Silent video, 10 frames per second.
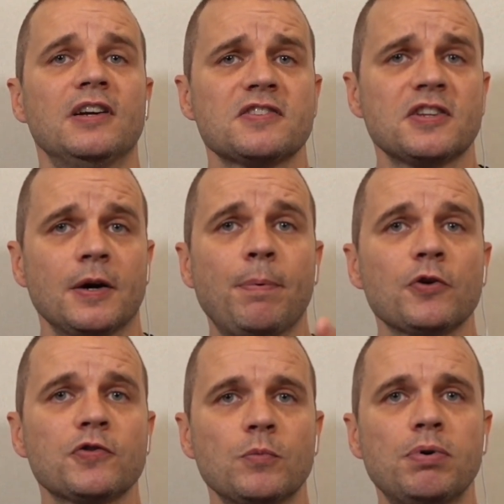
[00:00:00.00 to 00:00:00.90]
So the
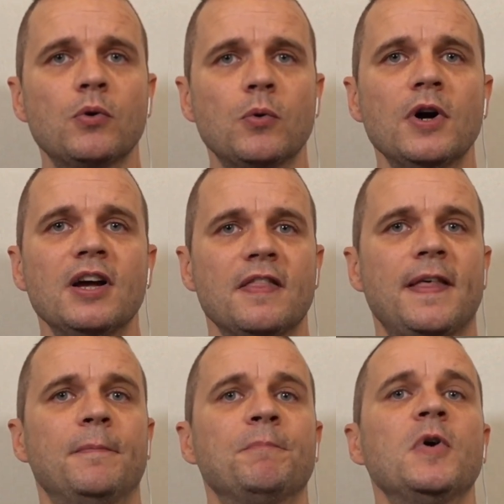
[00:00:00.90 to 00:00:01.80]
Apostle Paul
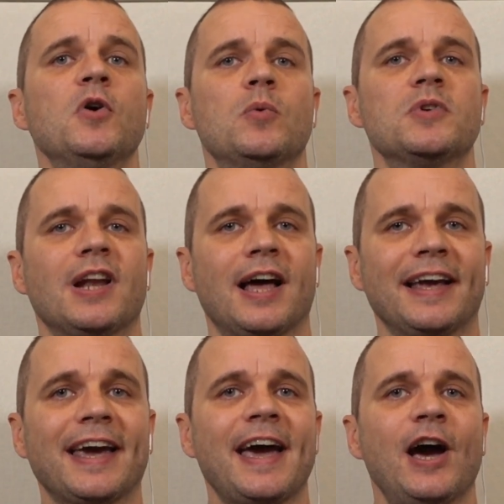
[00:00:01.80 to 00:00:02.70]
them would
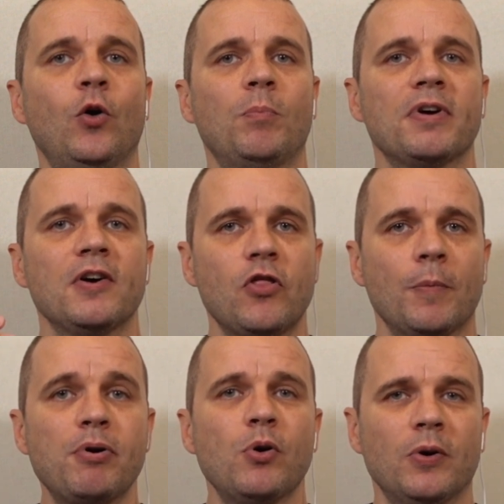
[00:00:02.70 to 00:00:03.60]
like help
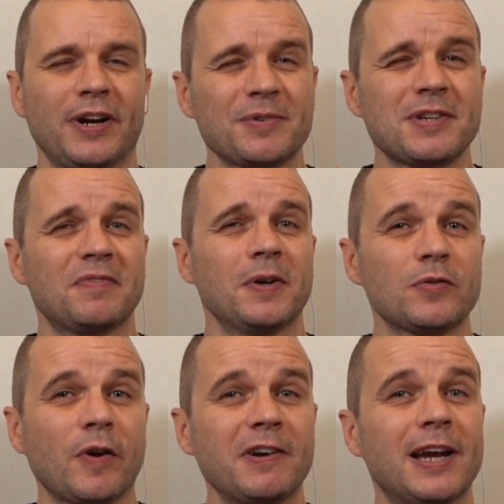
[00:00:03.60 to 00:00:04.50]
the poor. That was something he
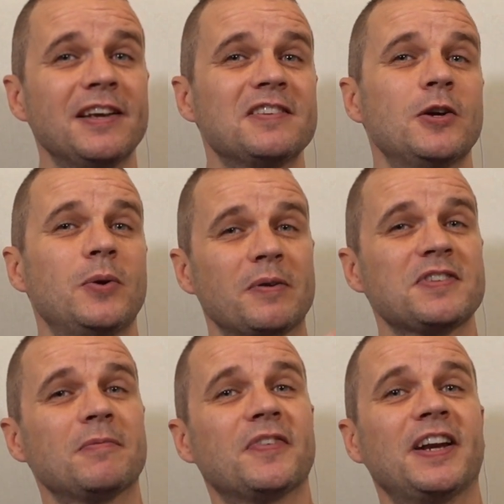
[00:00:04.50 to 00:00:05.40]
was very keen to do. That was
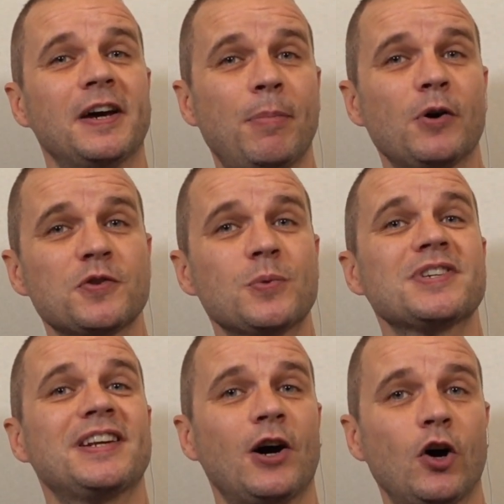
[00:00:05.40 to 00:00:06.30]
something the
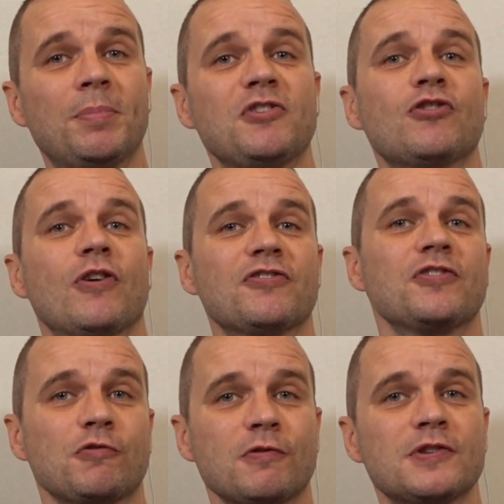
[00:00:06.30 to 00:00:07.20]
apostles in the urban church
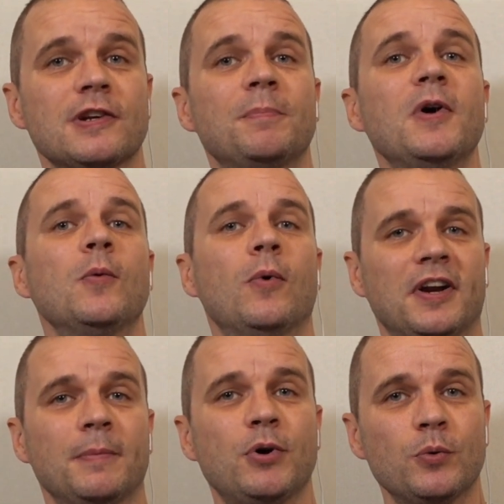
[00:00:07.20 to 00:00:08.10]
in Jerusalem
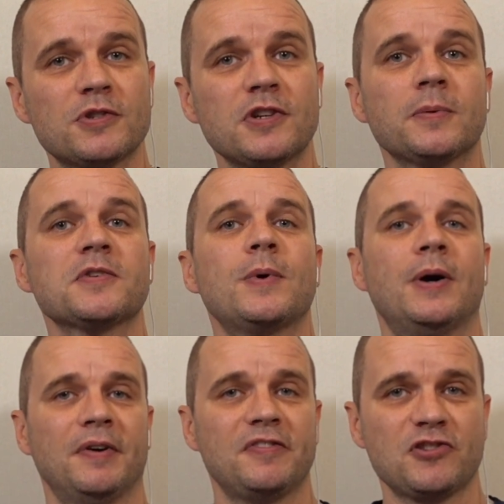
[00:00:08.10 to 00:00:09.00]
wanted Paul to do as
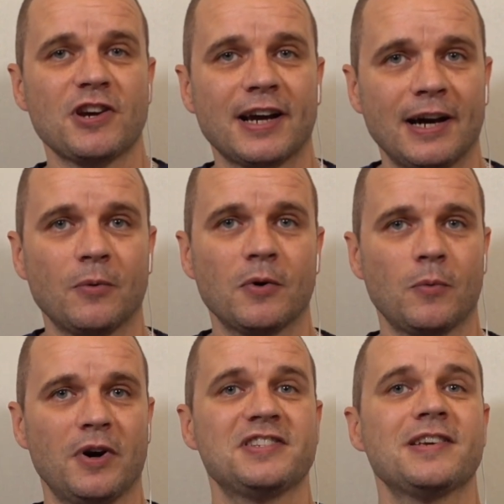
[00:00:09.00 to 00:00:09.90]
well, if you check out
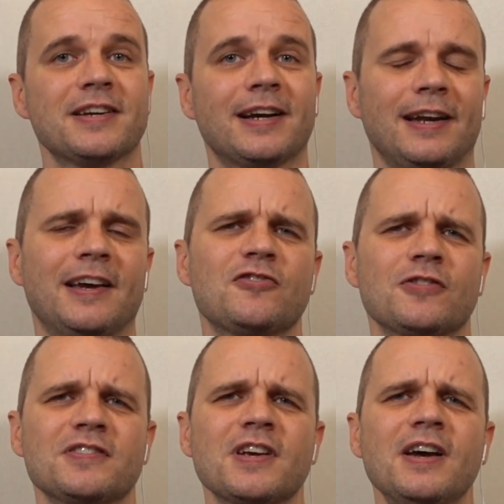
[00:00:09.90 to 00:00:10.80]
what it says in
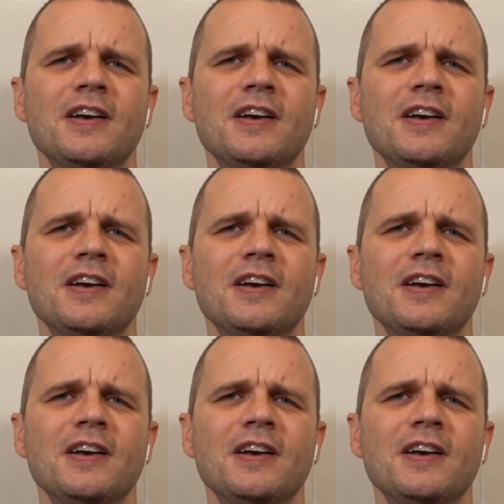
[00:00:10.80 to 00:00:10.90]
Galatians.